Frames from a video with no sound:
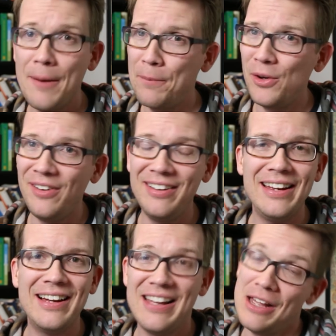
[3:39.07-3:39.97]

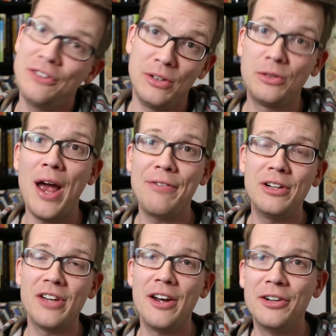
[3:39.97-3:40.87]
April is a
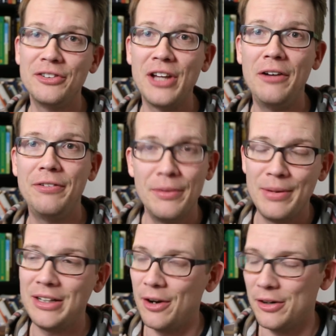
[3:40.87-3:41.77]
graphic designer herself, the
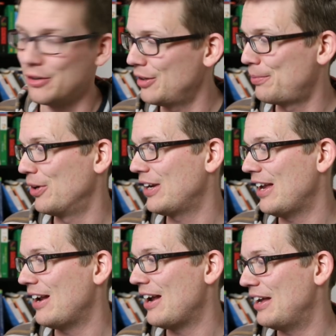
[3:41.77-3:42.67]
main character in the book,
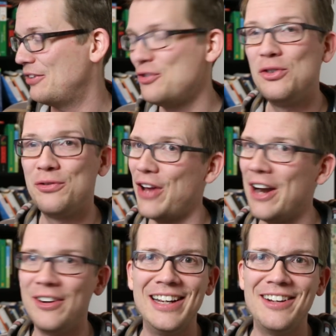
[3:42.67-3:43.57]
and I, she's
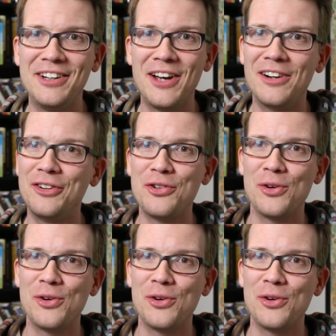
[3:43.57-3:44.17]
very into color